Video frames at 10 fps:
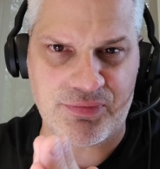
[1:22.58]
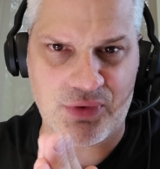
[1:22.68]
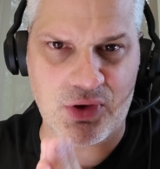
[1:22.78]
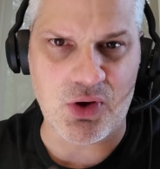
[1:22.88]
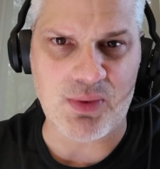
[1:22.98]
But
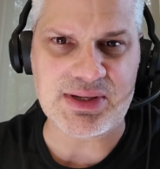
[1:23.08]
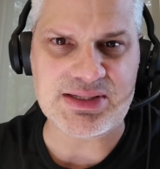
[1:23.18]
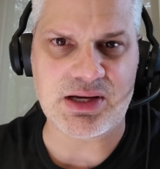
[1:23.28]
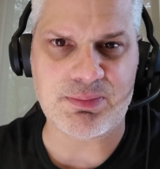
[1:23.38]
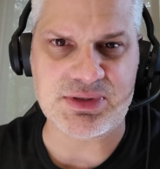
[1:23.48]
if you're going
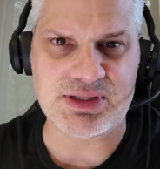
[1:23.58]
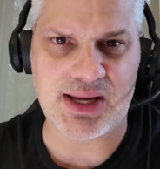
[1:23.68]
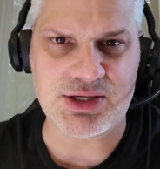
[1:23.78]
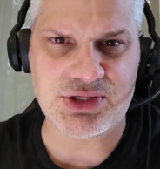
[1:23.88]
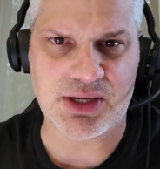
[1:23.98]
to set up a
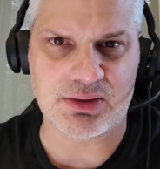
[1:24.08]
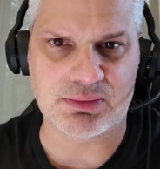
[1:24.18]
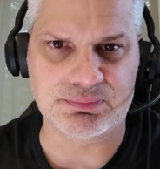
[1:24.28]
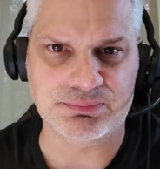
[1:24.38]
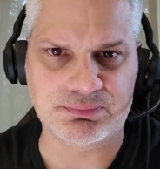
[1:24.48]
Slack
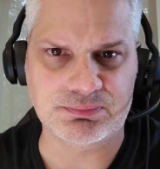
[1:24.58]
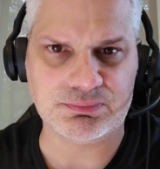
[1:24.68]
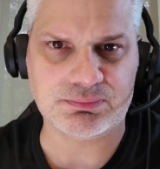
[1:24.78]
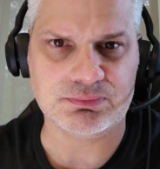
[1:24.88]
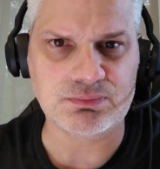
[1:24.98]
channel
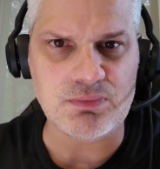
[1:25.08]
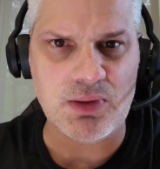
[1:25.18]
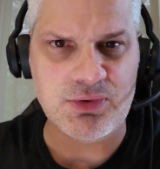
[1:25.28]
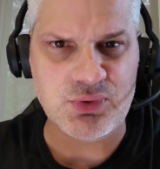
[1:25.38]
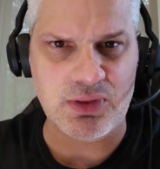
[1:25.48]

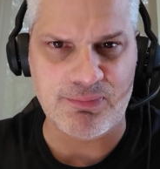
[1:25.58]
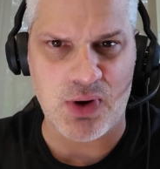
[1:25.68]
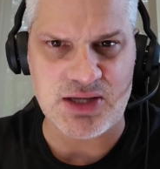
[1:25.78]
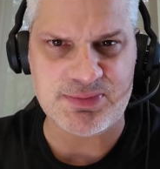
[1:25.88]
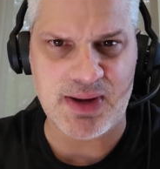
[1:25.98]
between the
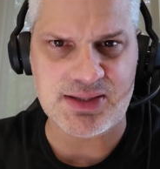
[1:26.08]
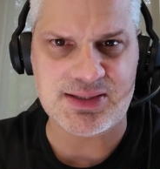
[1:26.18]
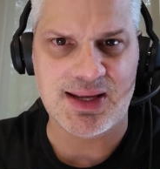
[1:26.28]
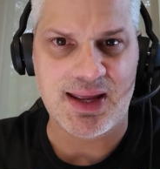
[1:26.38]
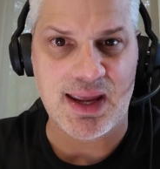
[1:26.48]

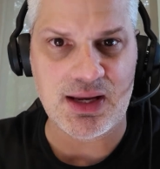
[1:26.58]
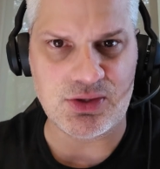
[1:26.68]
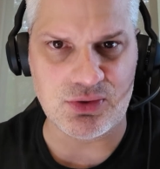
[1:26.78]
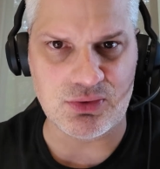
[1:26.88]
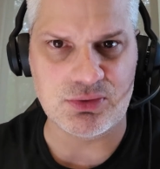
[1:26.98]
prospect
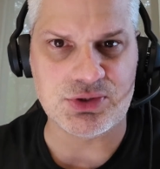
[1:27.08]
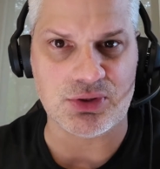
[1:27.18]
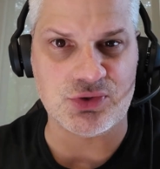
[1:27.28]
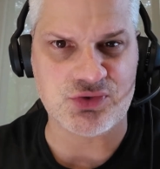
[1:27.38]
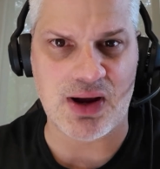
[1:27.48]
and you
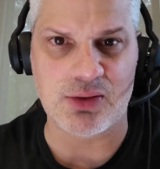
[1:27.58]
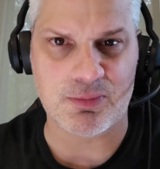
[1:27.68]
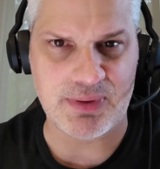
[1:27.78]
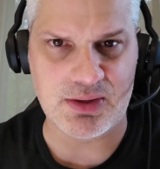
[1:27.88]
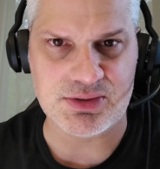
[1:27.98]
during a
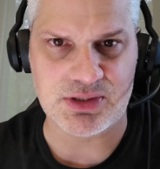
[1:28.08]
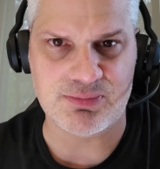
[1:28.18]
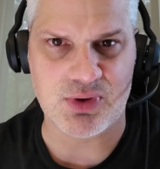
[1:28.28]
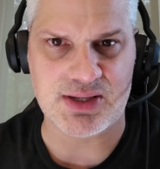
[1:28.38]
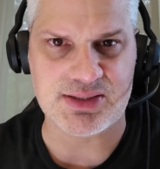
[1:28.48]
trial or
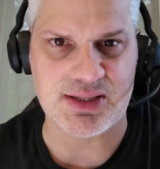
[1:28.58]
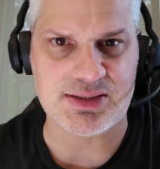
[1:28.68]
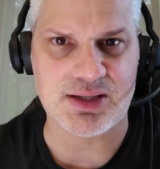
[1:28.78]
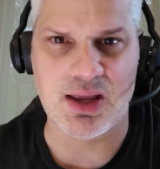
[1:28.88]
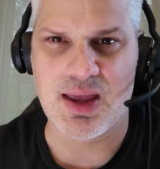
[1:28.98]
POC
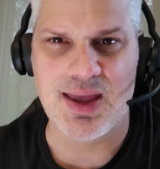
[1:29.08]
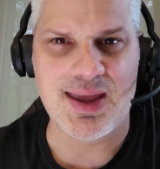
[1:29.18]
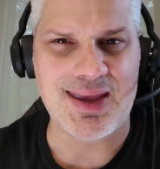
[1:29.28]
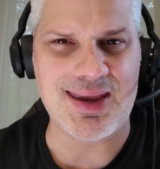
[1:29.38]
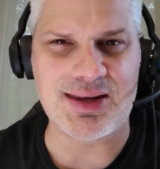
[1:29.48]
process,
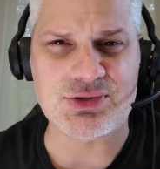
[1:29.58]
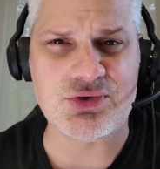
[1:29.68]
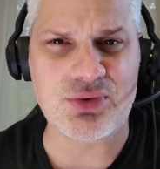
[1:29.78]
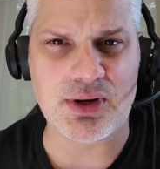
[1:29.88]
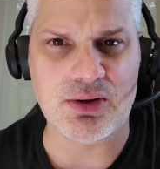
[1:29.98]
it
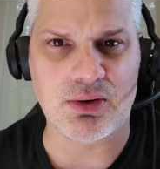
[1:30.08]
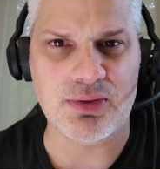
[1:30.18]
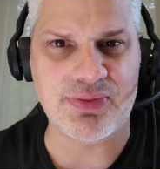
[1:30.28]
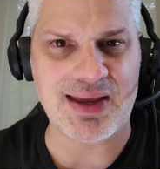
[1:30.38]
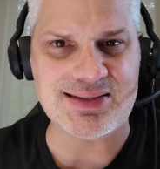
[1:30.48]
is
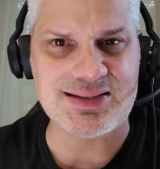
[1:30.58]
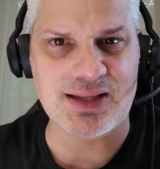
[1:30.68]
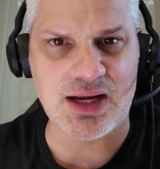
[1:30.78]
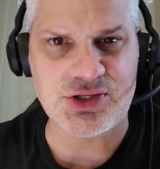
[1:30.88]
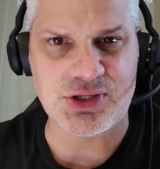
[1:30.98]
critical that that
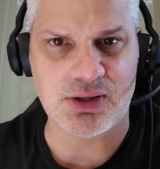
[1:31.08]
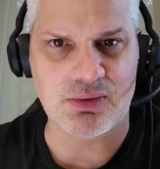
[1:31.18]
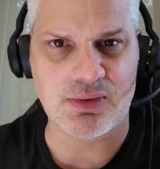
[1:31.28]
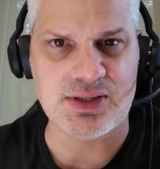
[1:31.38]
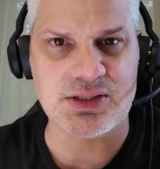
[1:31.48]
Slack
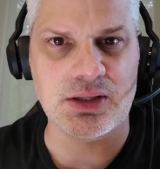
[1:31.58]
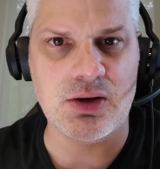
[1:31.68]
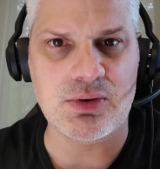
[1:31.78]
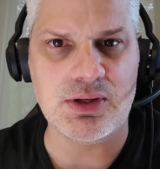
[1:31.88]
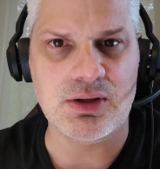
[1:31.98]
channel is
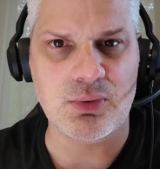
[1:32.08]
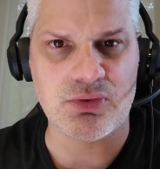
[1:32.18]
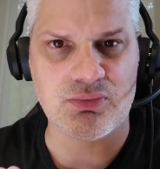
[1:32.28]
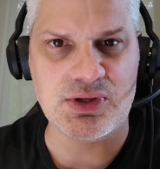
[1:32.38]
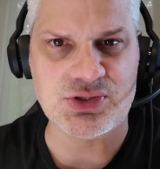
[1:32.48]
loaded
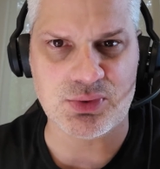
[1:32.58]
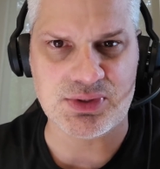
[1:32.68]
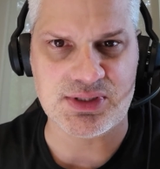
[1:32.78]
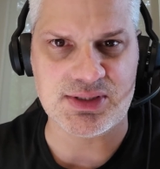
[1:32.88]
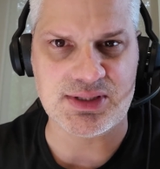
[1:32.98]
with
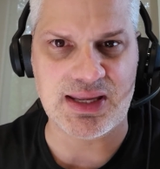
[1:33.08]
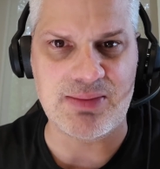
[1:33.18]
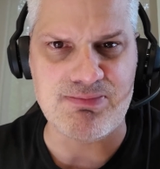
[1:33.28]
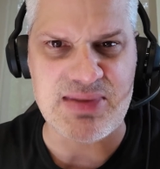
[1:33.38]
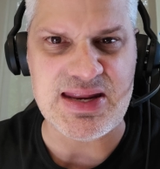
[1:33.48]
resources
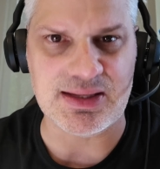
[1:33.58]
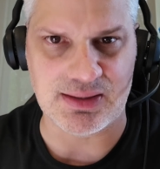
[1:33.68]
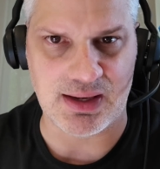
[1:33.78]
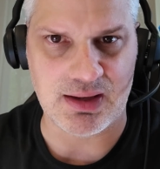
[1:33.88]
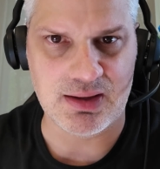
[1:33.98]

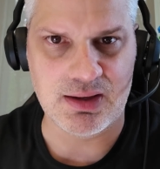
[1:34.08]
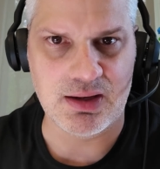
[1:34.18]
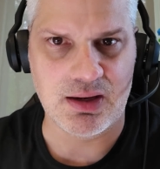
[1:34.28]
immediately.